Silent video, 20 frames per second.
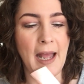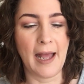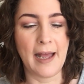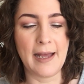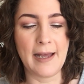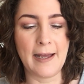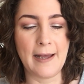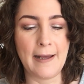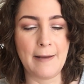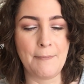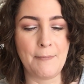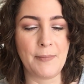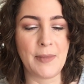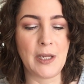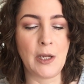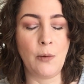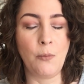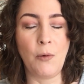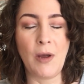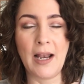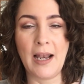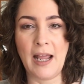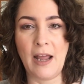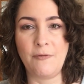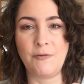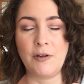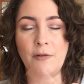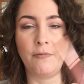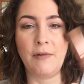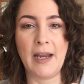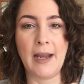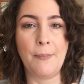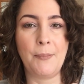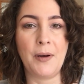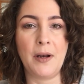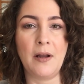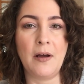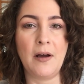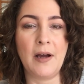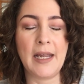you will have to
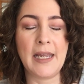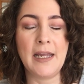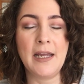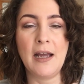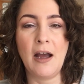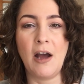reapply.